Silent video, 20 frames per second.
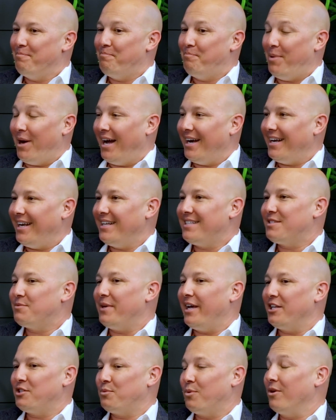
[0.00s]
But
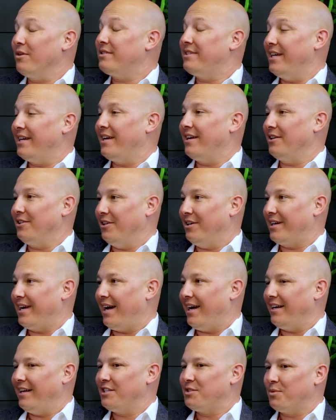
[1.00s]
it's worth taking a look
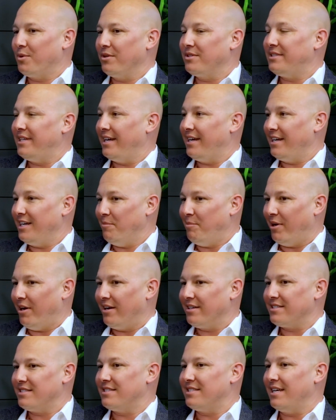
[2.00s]
at. It's worth taking a
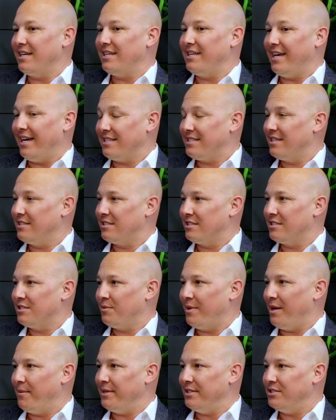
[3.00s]
pause and saying, yes, this is the
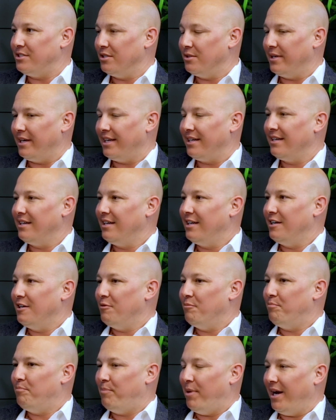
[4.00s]
way we do it.
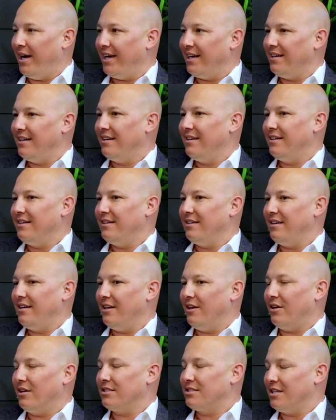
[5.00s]
But
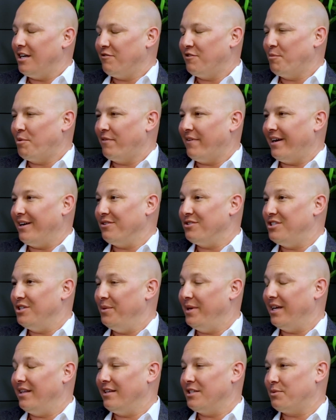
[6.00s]
our software provider is
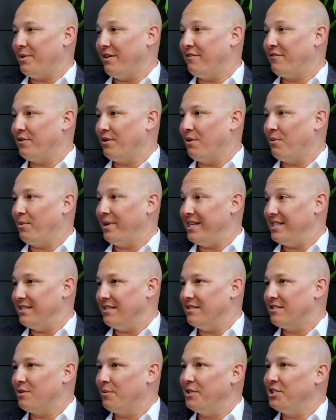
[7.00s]
doing it this way for a
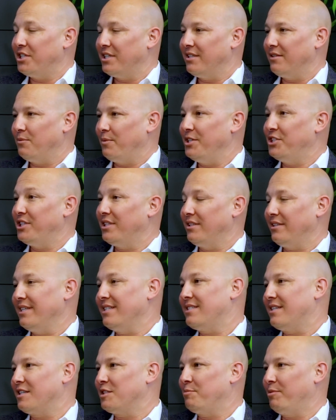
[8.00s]
reason. So we should at
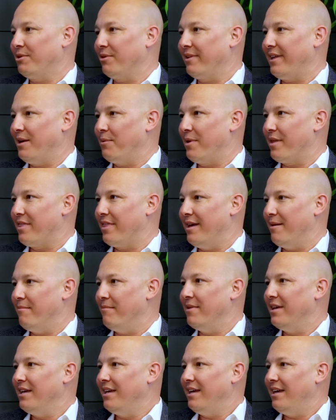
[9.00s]
least explore that with
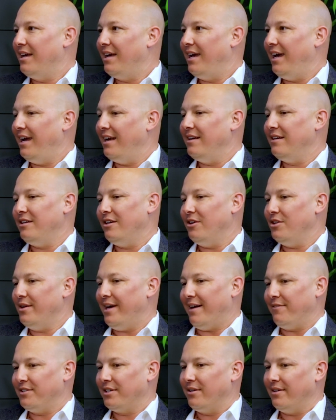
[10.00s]
them. And, you
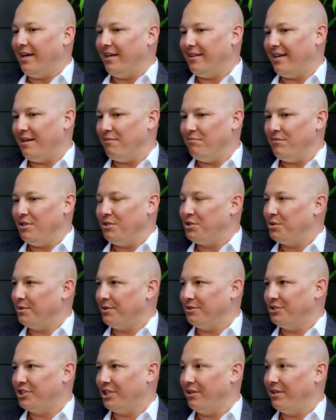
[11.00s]
have to go down that
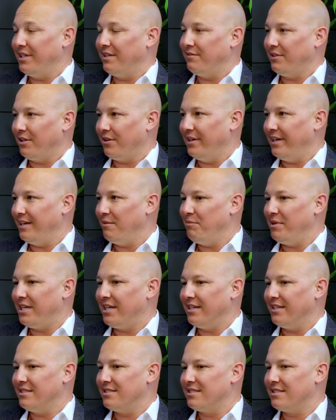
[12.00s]
mutual journey of learning,
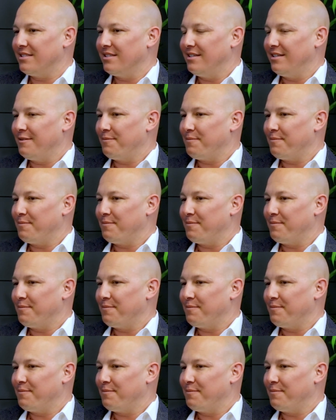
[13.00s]
because